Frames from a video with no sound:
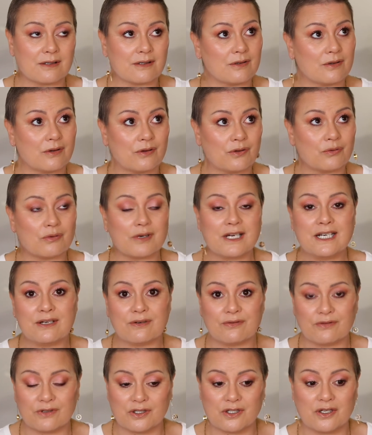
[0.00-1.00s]
3
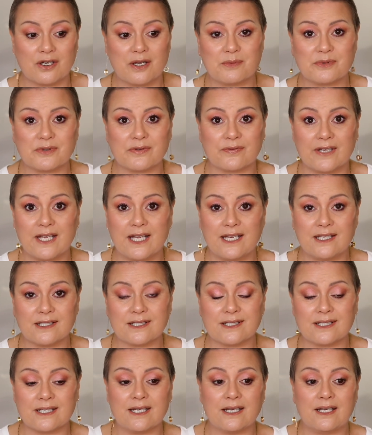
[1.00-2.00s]
different types of
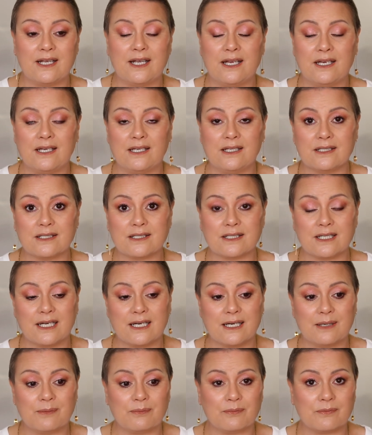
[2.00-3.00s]
cancer
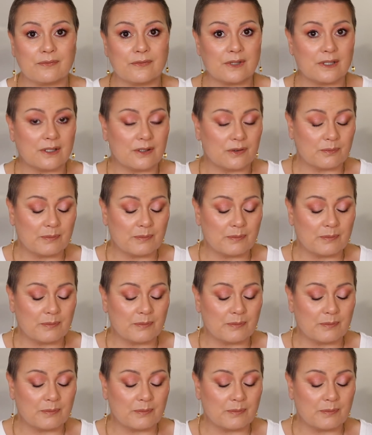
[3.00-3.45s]
and